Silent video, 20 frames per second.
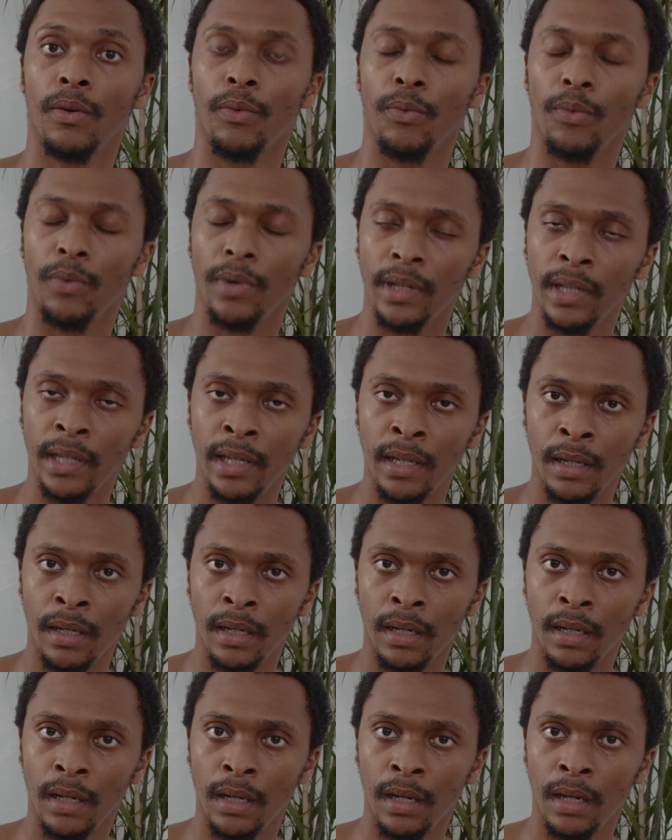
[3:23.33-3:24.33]

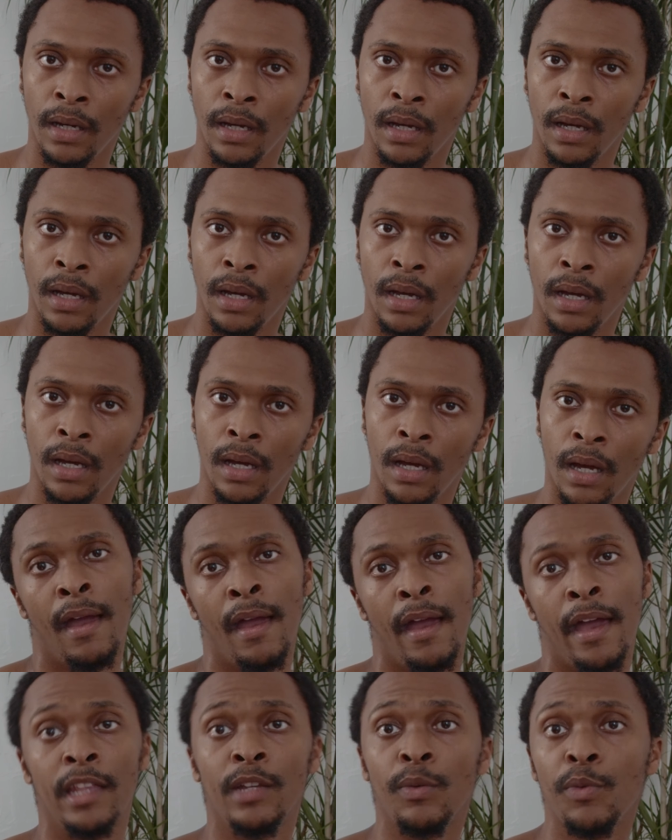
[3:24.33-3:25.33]
Really?
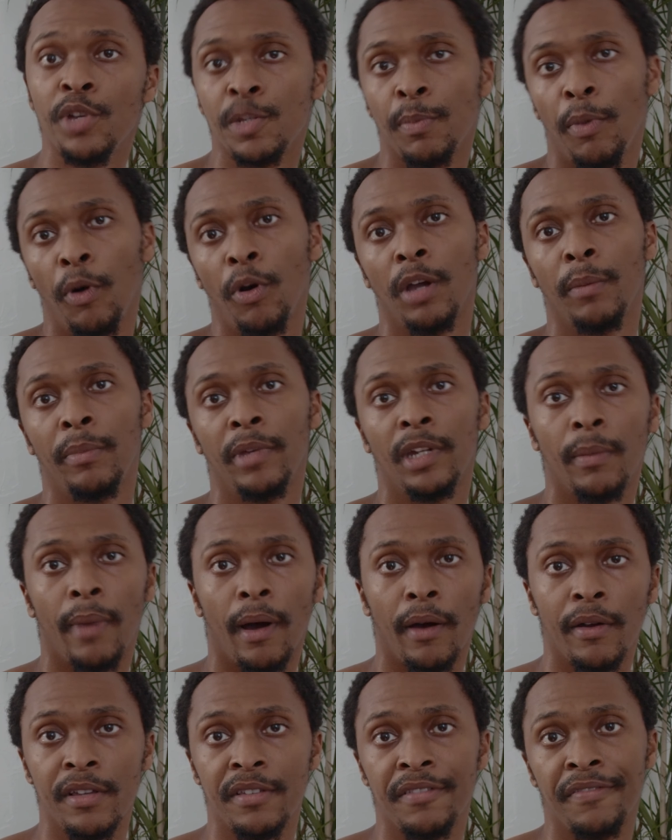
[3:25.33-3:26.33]
And then we spoke a bit
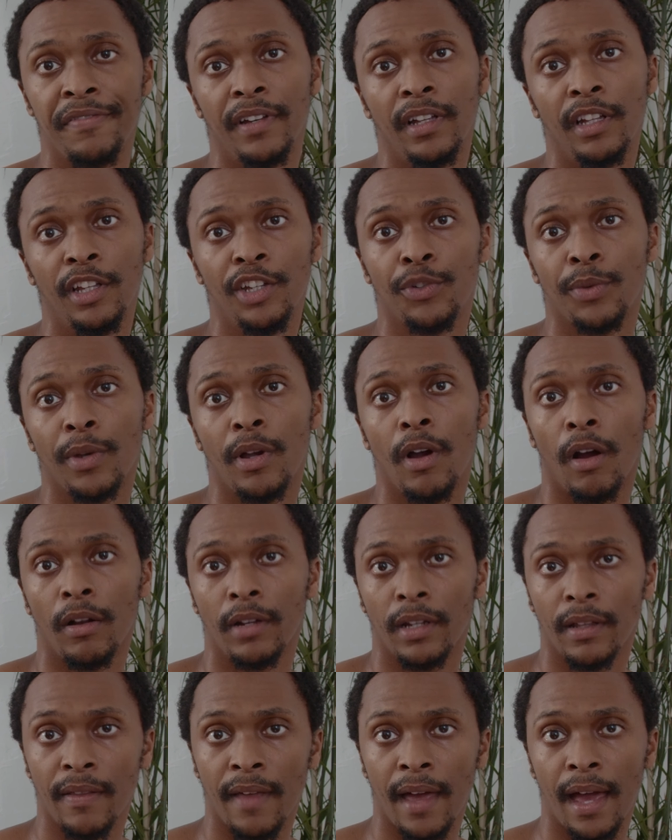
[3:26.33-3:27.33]
about his feelings
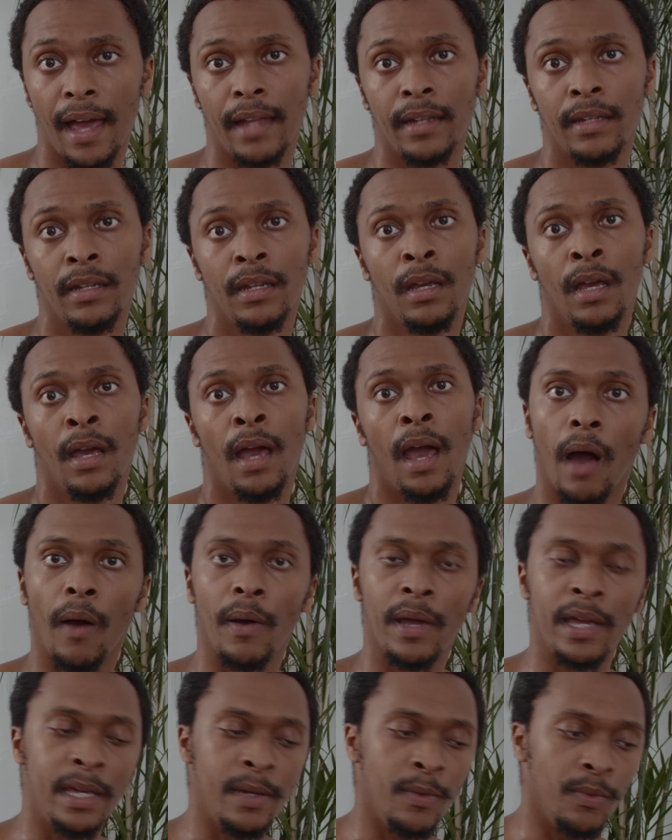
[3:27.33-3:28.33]
regarding that,
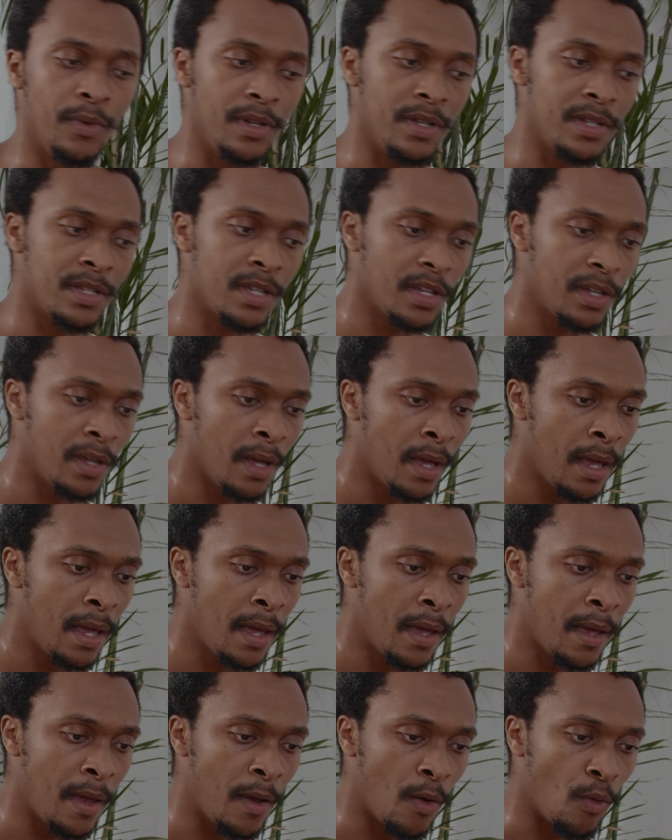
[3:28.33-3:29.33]
how he was
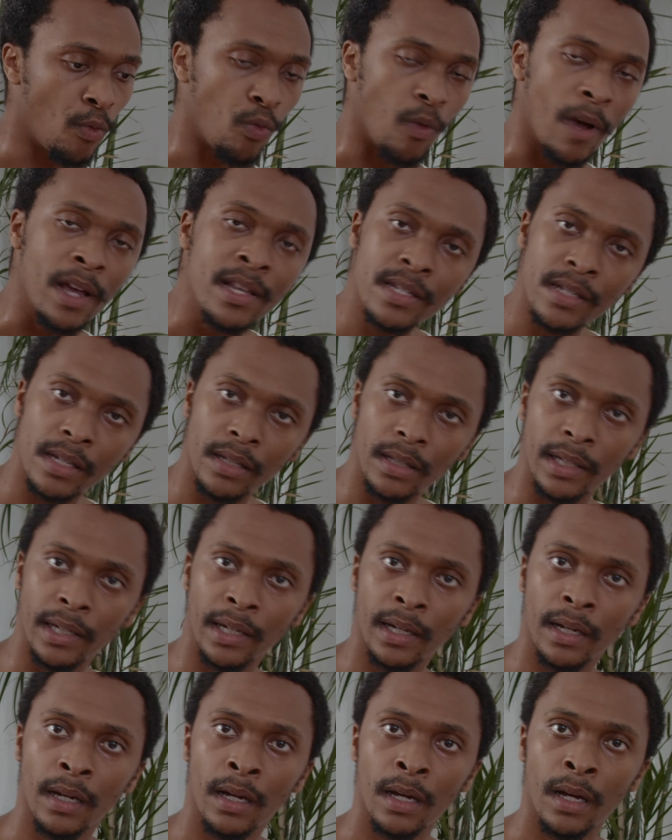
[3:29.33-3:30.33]

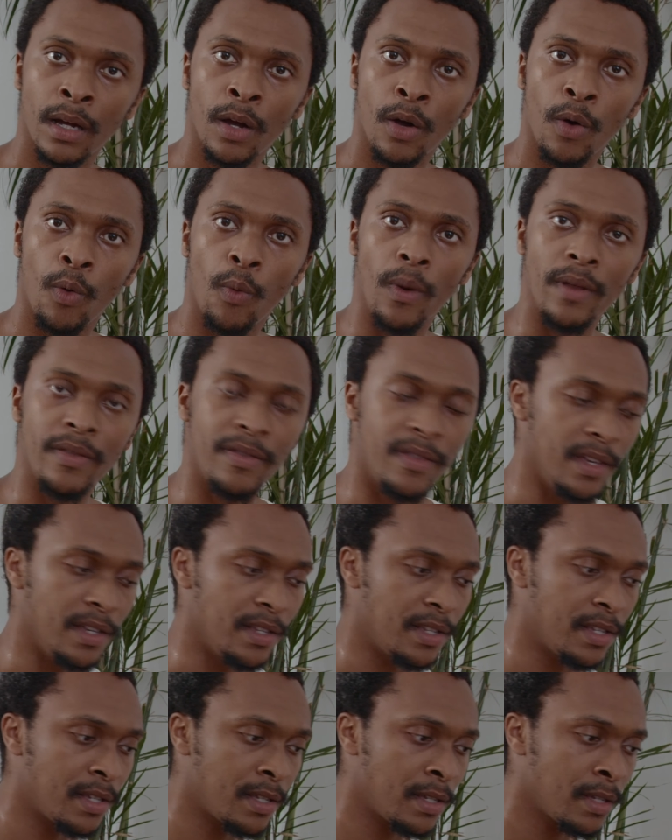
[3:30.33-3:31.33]
wrestling with
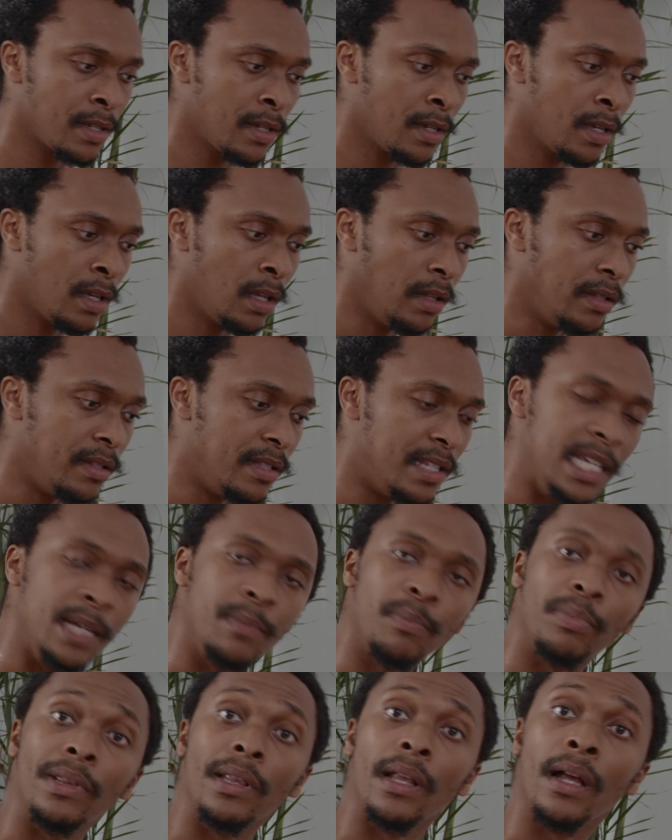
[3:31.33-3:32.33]
this
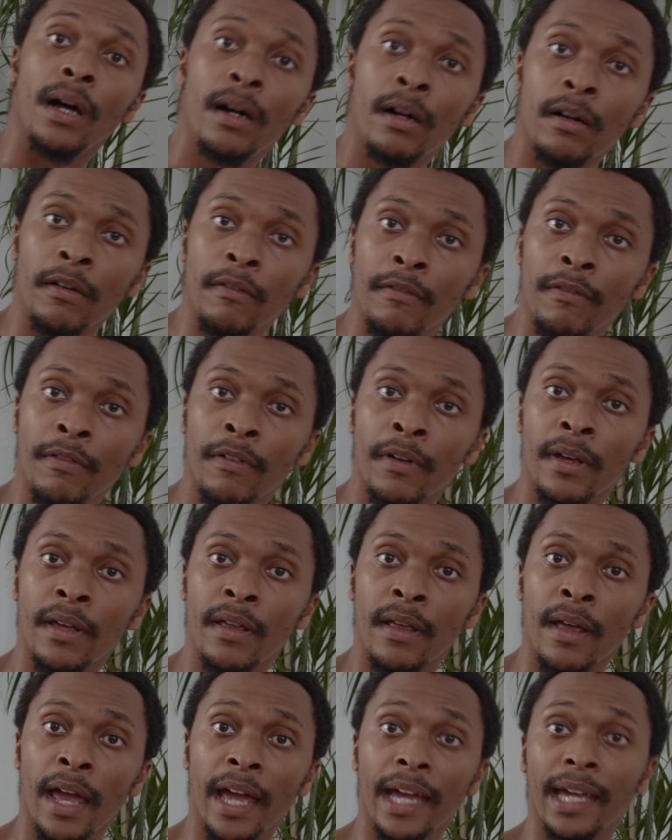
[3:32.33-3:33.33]
deep love
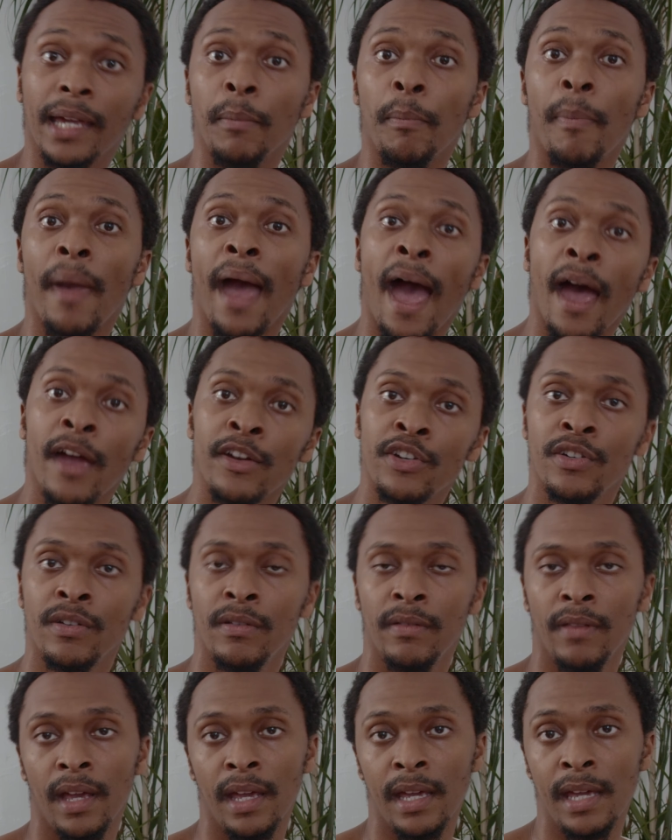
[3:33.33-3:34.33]
and
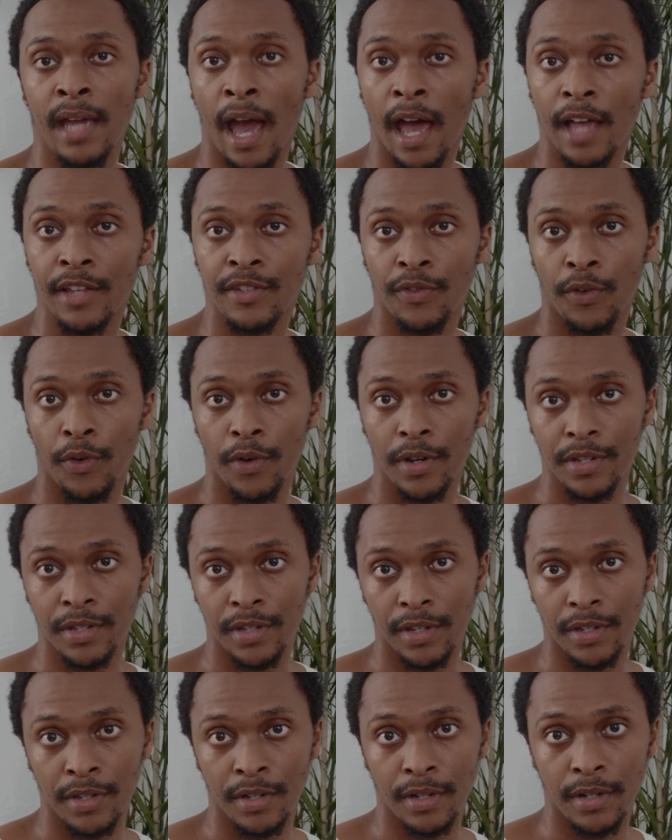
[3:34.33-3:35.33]
compassion that he has for his
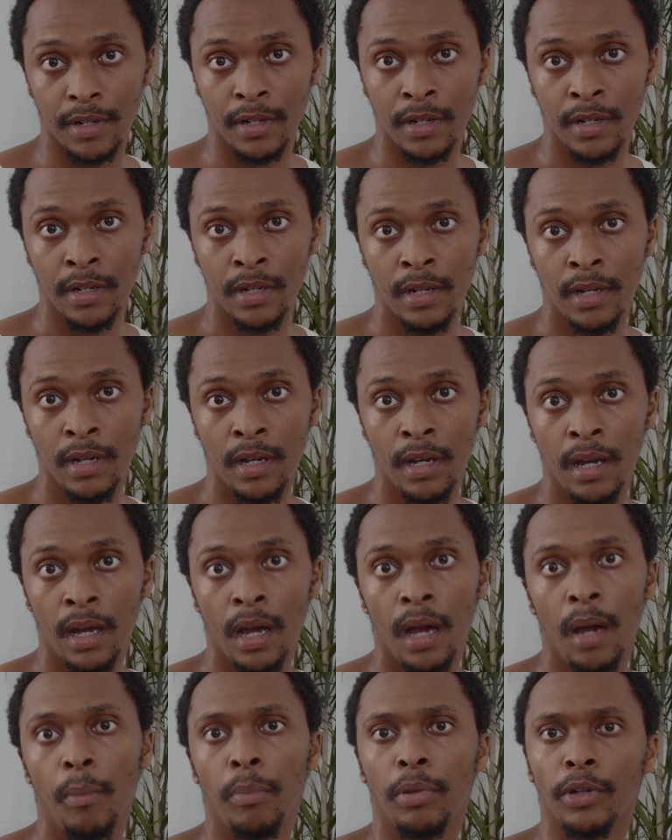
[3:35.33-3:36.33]
sister,
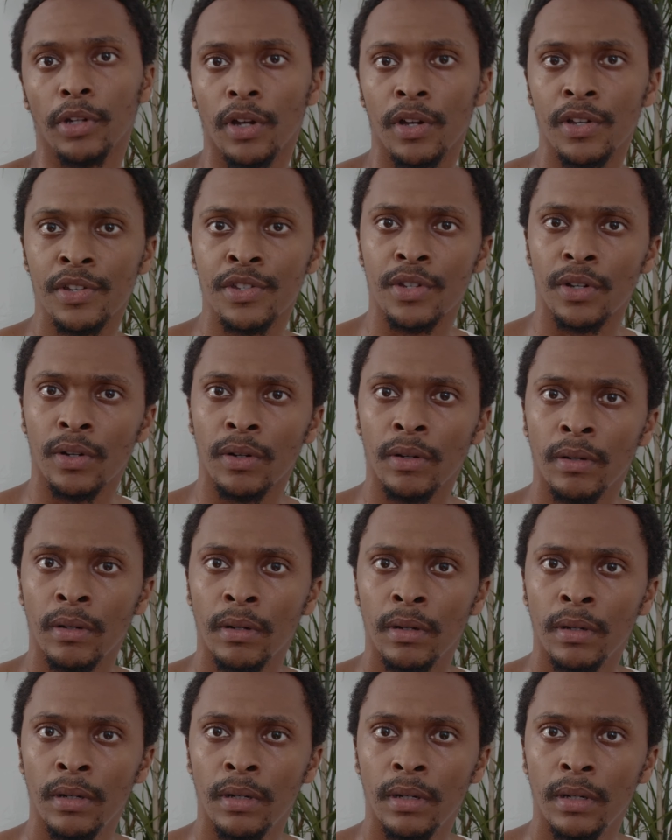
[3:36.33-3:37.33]
but
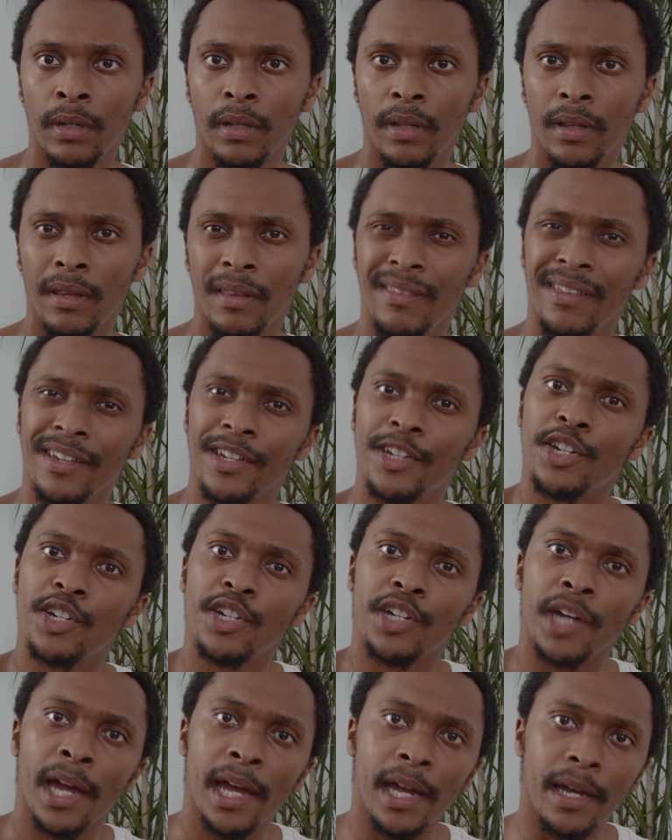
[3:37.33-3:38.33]
also this
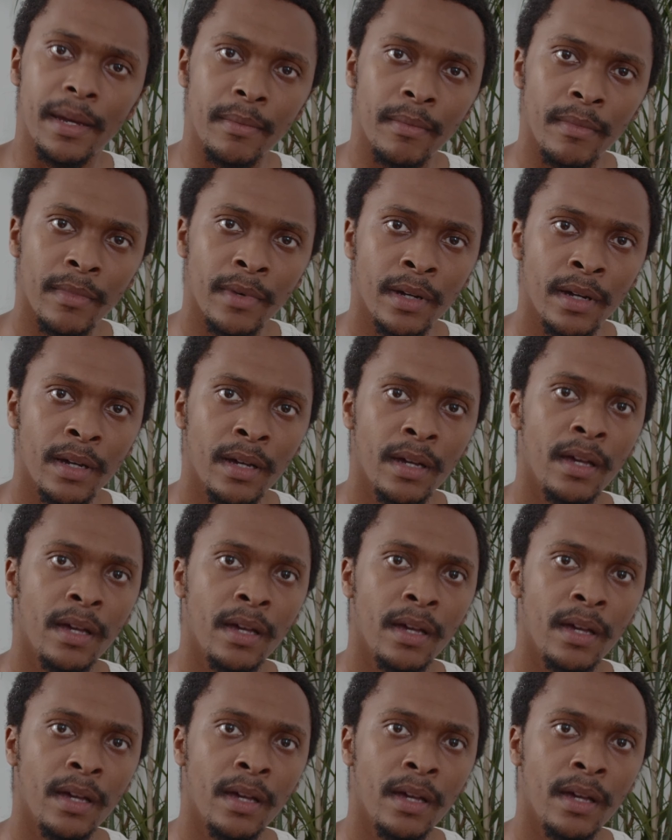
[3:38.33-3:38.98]
shame